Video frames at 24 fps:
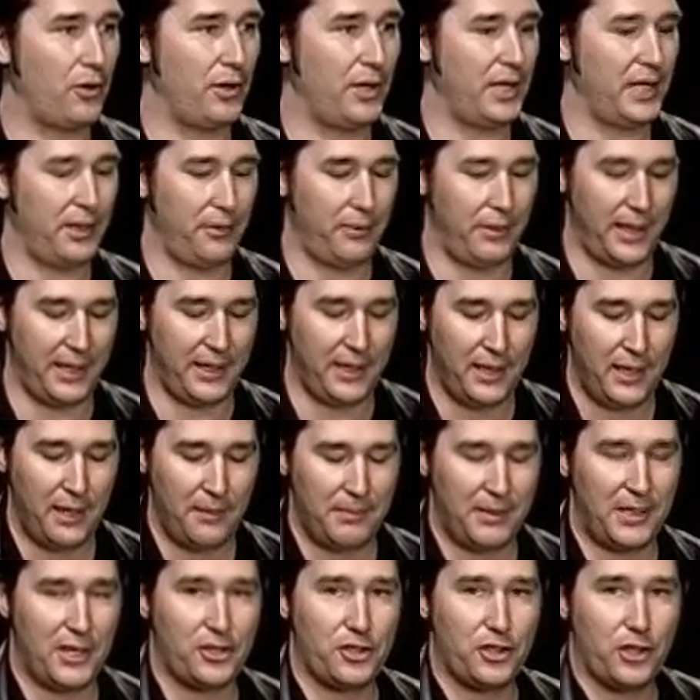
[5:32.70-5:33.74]
anyway,
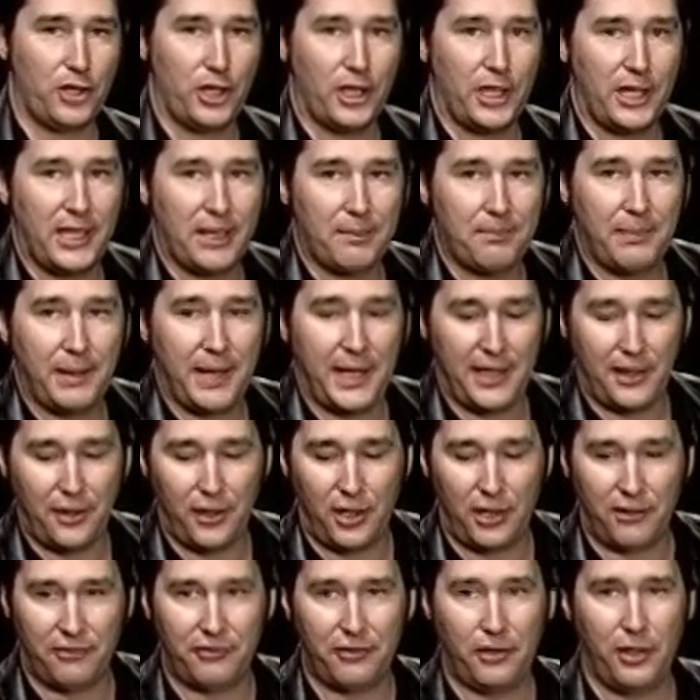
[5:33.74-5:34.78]
because you're going to get paid
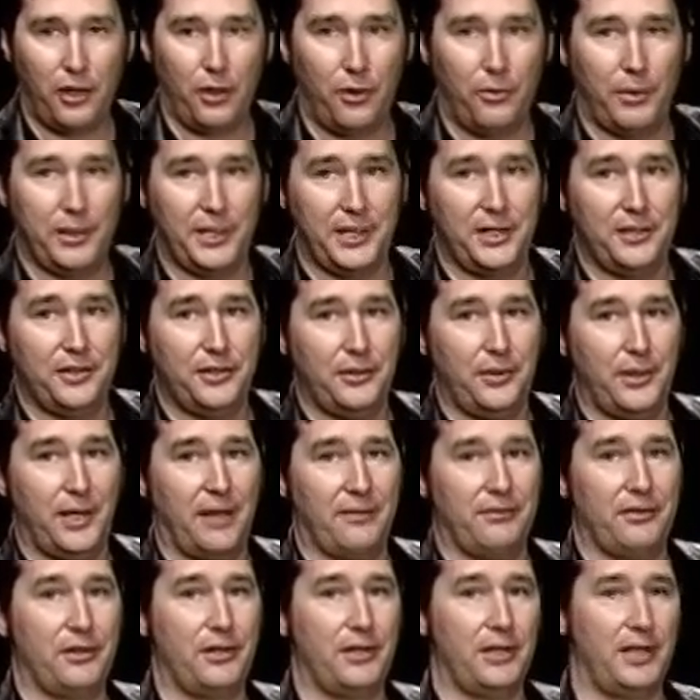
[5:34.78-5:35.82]
off when you do have
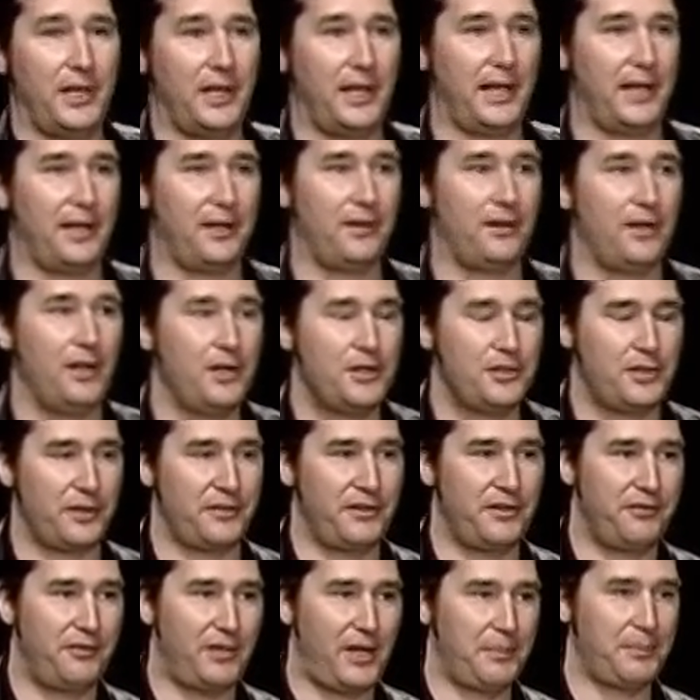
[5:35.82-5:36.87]
a good hand. So if you
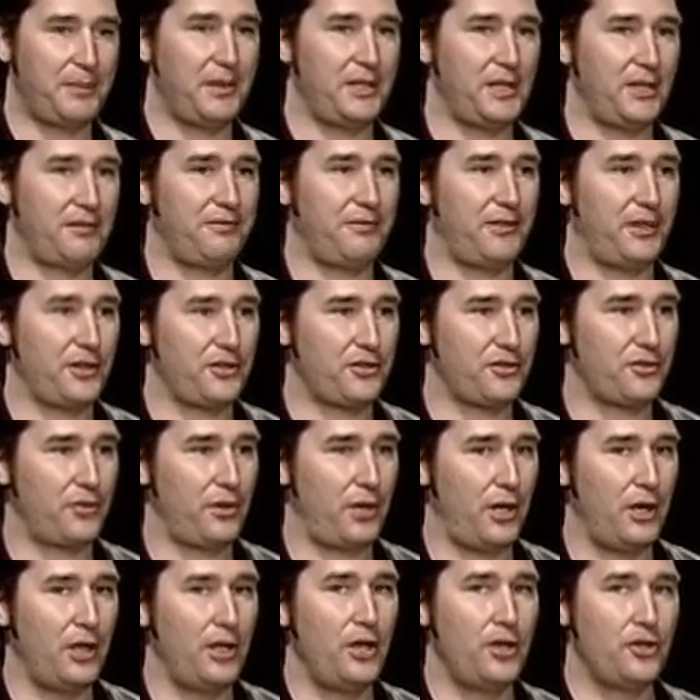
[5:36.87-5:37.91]
flop the nut flush
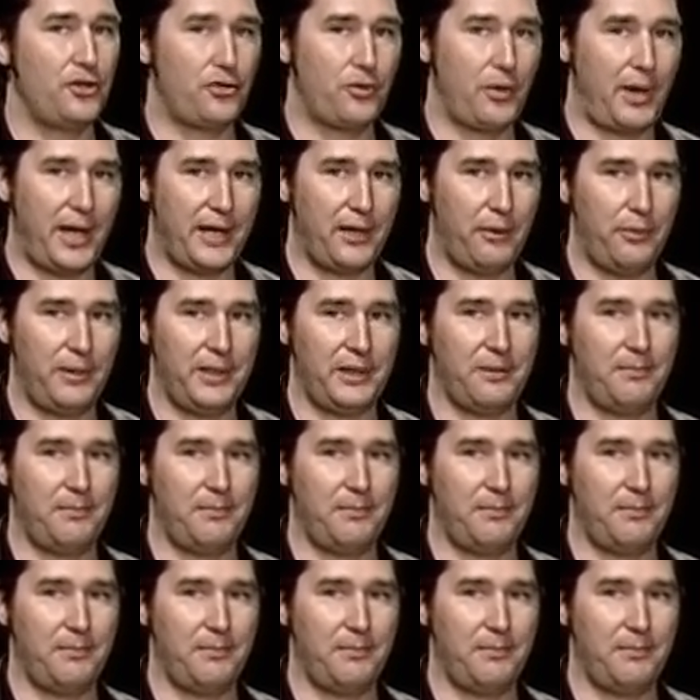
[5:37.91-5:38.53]
draw, try to win the